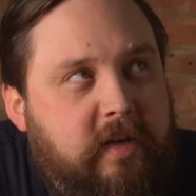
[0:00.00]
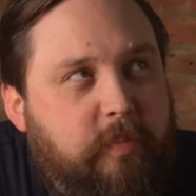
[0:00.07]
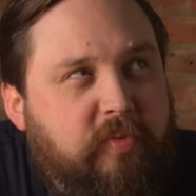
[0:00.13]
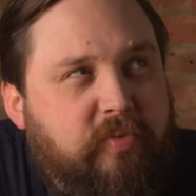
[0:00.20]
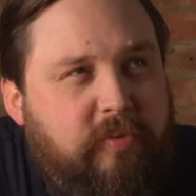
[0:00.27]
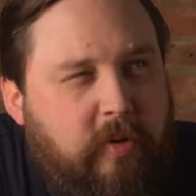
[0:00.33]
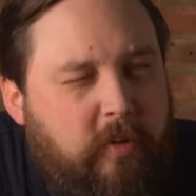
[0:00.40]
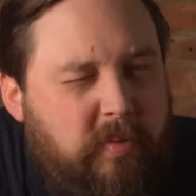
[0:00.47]

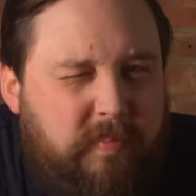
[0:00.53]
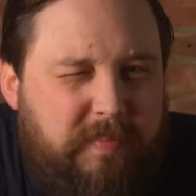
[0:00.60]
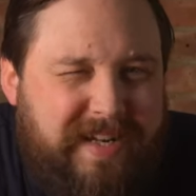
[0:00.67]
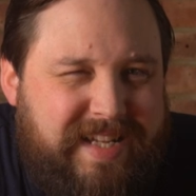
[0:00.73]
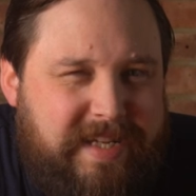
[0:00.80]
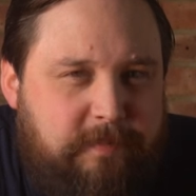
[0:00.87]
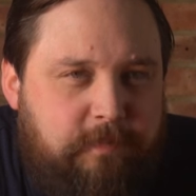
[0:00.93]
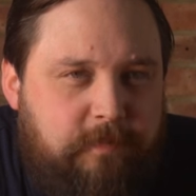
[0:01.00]

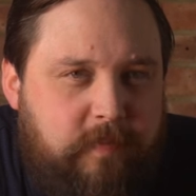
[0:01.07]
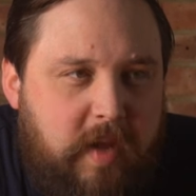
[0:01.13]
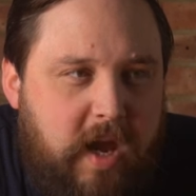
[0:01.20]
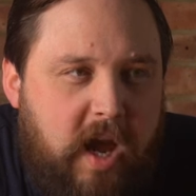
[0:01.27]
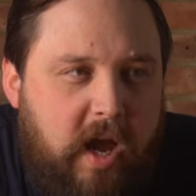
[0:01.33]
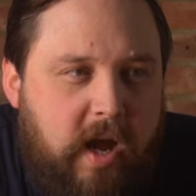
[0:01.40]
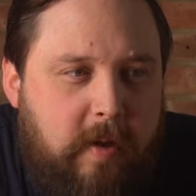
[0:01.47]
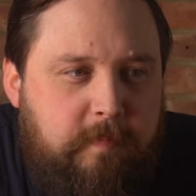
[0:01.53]
Probably.
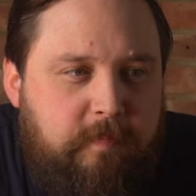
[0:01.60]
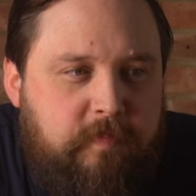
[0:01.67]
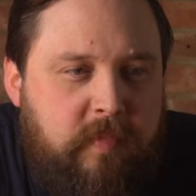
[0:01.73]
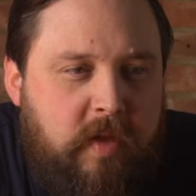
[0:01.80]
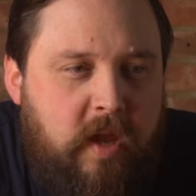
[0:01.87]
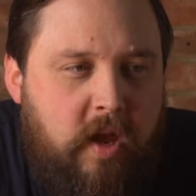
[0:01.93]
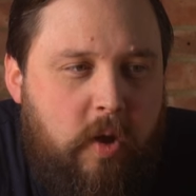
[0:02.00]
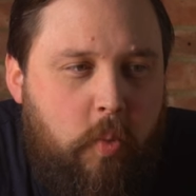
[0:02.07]

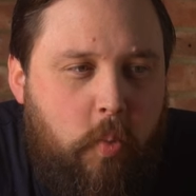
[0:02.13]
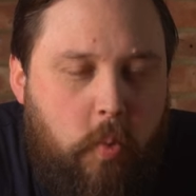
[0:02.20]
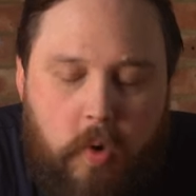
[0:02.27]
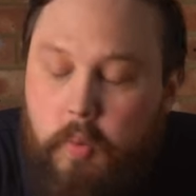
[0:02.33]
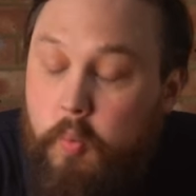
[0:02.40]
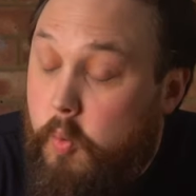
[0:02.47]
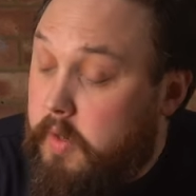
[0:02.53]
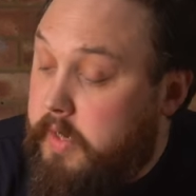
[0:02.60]

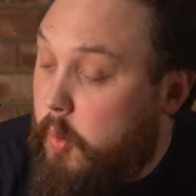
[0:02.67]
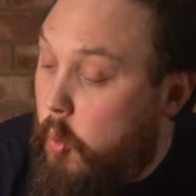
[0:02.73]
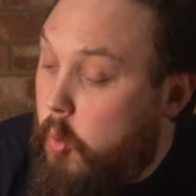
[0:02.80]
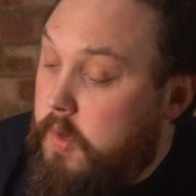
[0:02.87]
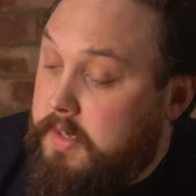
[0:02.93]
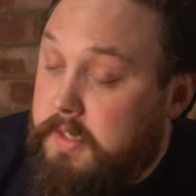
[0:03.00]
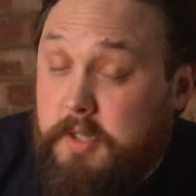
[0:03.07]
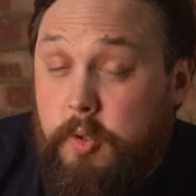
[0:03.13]
What it
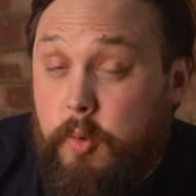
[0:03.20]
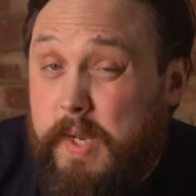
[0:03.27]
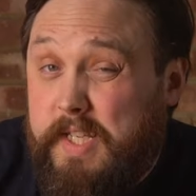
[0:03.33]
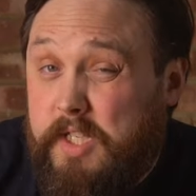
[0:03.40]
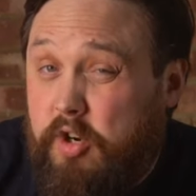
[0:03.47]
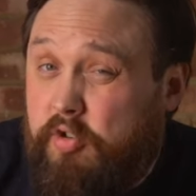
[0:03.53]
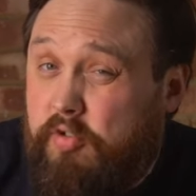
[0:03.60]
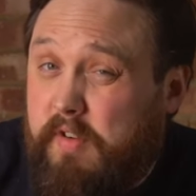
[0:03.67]
would do
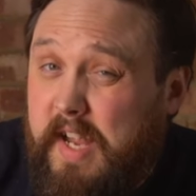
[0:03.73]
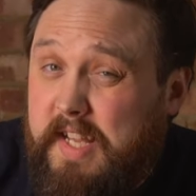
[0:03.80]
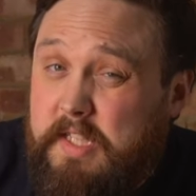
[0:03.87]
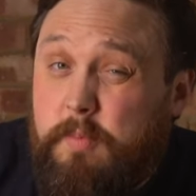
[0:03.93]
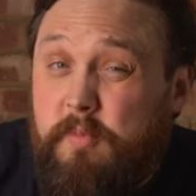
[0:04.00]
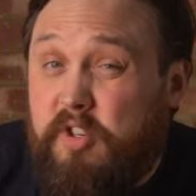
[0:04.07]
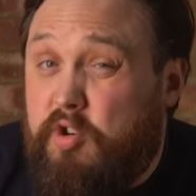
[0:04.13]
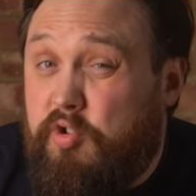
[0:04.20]
is create
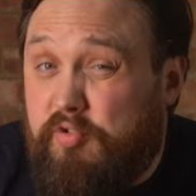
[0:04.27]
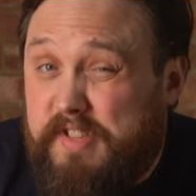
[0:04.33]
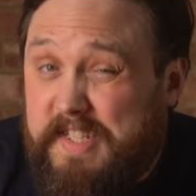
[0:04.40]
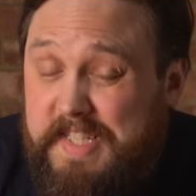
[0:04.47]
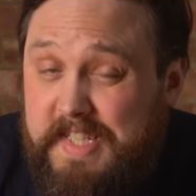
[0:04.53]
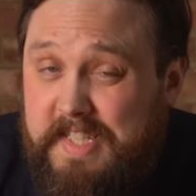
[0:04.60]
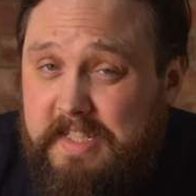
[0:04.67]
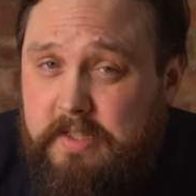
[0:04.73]
some
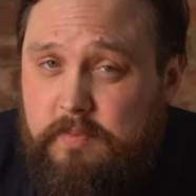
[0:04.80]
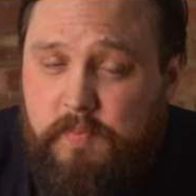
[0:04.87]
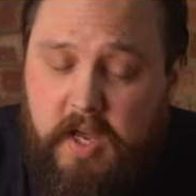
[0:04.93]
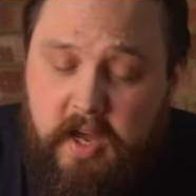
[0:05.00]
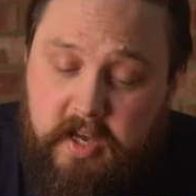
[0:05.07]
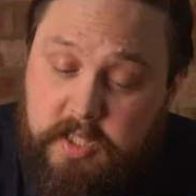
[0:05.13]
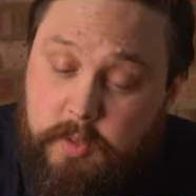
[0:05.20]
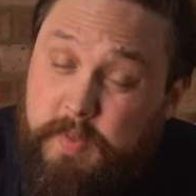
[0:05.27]
creases,
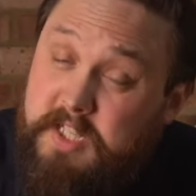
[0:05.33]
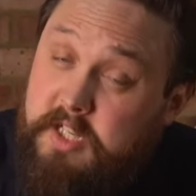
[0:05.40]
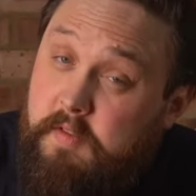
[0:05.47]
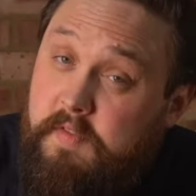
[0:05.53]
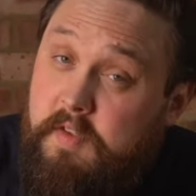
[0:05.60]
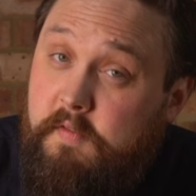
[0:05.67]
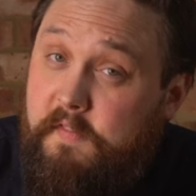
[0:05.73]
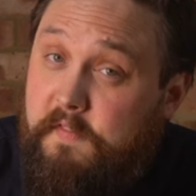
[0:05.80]
especially
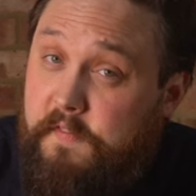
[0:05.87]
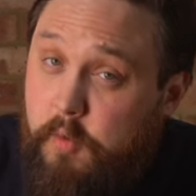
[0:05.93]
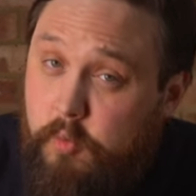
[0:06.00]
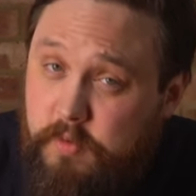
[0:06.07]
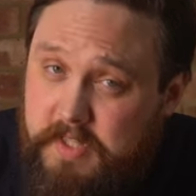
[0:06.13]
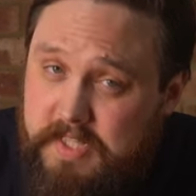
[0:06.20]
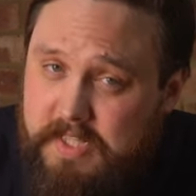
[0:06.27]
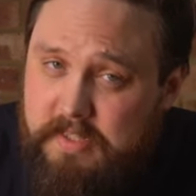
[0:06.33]
if you
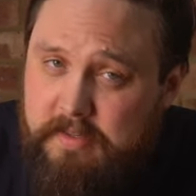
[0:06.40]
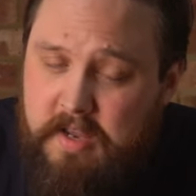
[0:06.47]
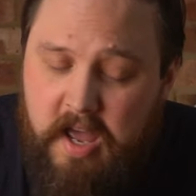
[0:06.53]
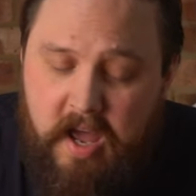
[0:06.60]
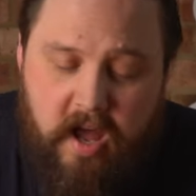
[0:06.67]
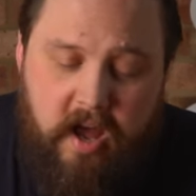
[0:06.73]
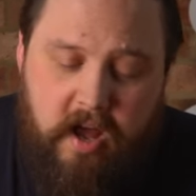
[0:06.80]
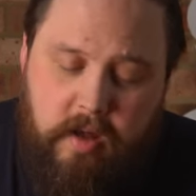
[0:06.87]
fold it,
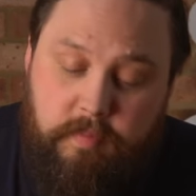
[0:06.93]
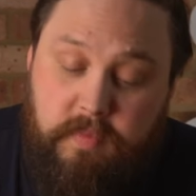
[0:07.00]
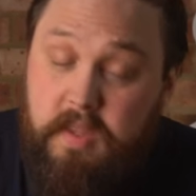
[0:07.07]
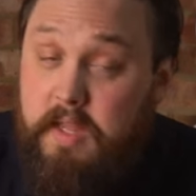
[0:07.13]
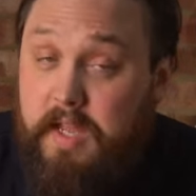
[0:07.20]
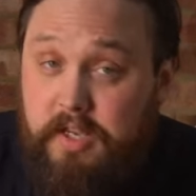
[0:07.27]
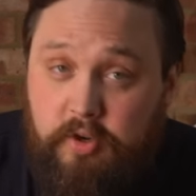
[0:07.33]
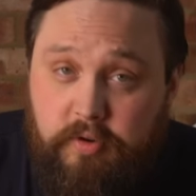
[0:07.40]

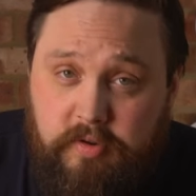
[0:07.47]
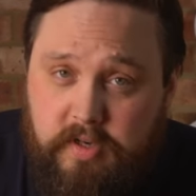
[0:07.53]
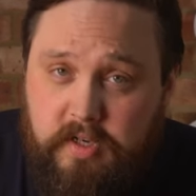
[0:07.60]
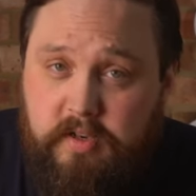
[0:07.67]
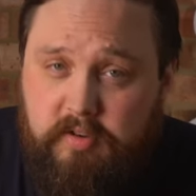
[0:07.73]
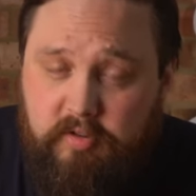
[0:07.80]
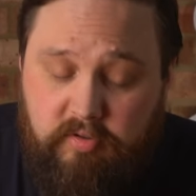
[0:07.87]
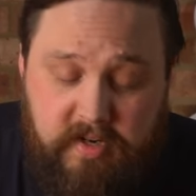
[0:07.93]
then you're going
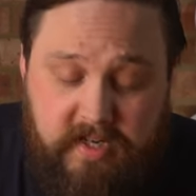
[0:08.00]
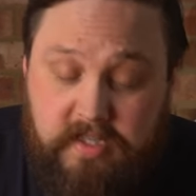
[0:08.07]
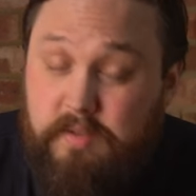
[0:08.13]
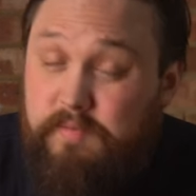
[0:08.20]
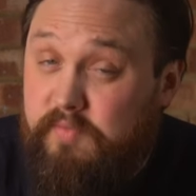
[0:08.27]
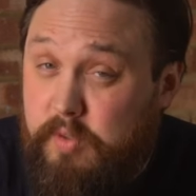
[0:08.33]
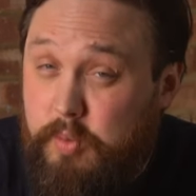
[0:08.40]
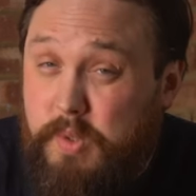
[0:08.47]
to create
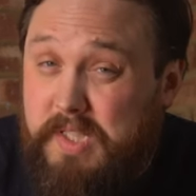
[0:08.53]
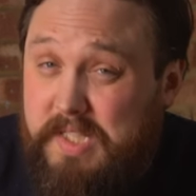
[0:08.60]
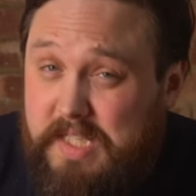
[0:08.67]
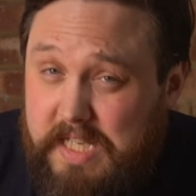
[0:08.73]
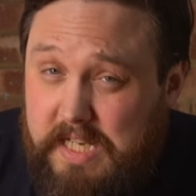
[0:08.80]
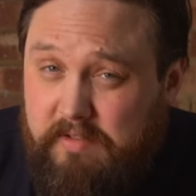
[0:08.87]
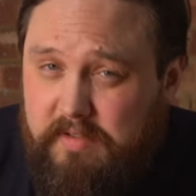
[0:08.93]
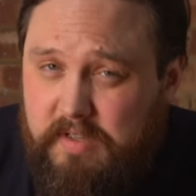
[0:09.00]
some real
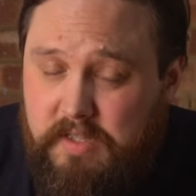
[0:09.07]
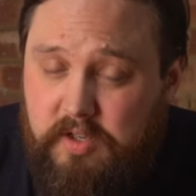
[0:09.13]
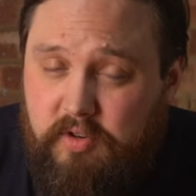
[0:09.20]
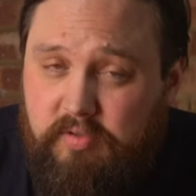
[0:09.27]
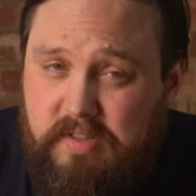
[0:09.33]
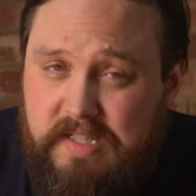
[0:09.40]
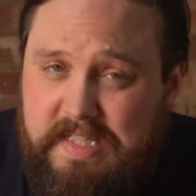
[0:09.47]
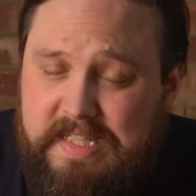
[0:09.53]
serious
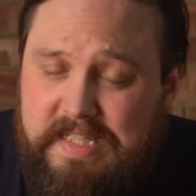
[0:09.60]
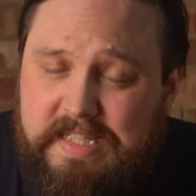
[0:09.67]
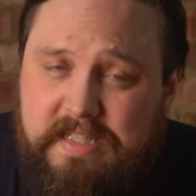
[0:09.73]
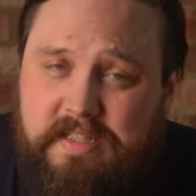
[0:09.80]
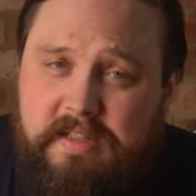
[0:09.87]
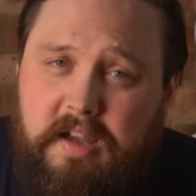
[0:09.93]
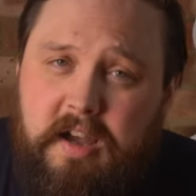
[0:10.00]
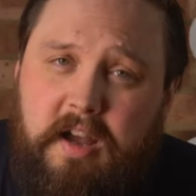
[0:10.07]

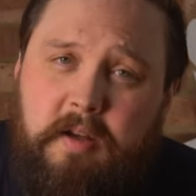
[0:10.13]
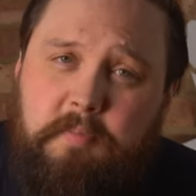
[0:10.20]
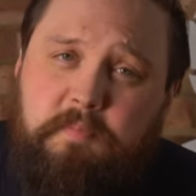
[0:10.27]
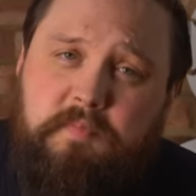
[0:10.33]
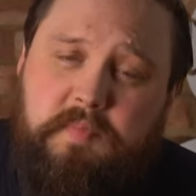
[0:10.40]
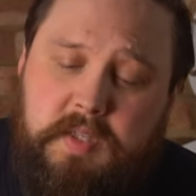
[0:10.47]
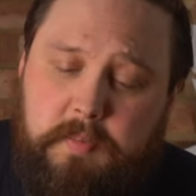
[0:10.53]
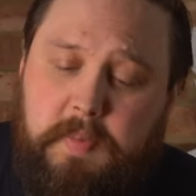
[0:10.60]
creases,
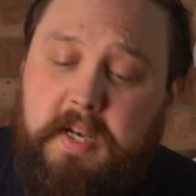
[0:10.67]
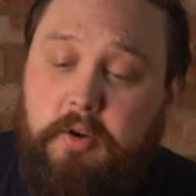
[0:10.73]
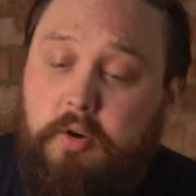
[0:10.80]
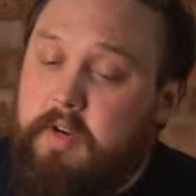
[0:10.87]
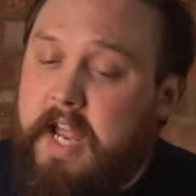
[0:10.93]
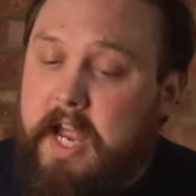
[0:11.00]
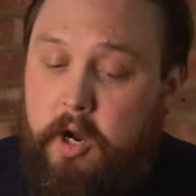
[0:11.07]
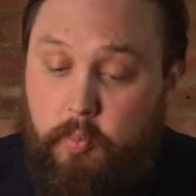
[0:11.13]
depending
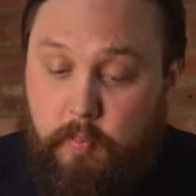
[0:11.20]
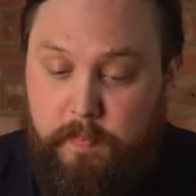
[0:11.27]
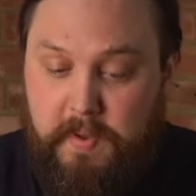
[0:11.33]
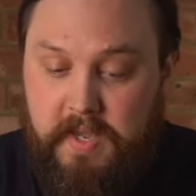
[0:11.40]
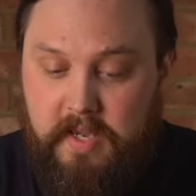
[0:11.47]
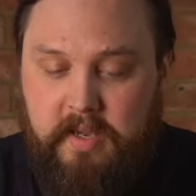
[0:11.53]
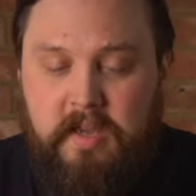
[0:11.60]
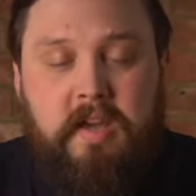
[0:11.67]
on how
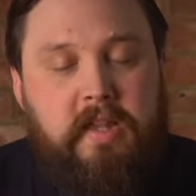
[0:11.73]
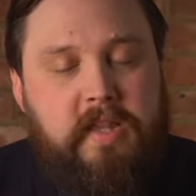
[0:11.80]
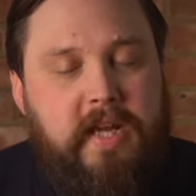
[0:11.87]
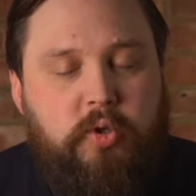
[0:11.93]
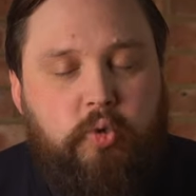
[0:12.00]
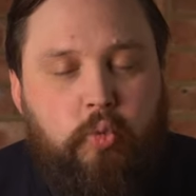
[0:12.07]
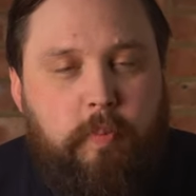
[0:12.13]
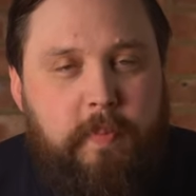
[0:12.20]
big the
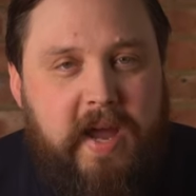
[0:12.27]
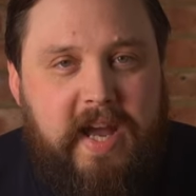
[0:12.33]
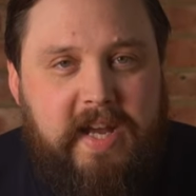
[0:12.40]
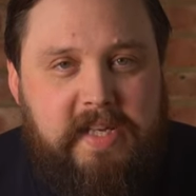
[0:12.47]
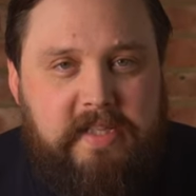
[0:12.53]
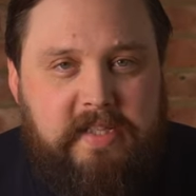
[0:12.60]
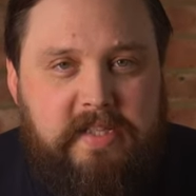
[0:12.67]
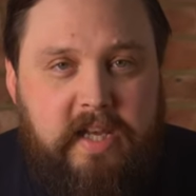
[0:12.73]
actual
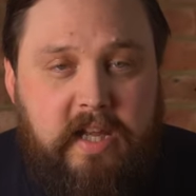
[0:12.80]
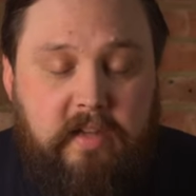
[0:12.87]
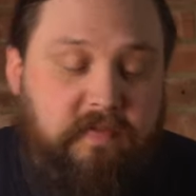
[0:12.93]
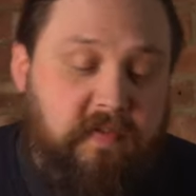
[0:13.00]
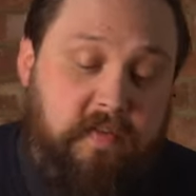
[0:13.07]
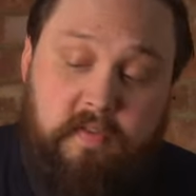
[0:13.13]
bag itself.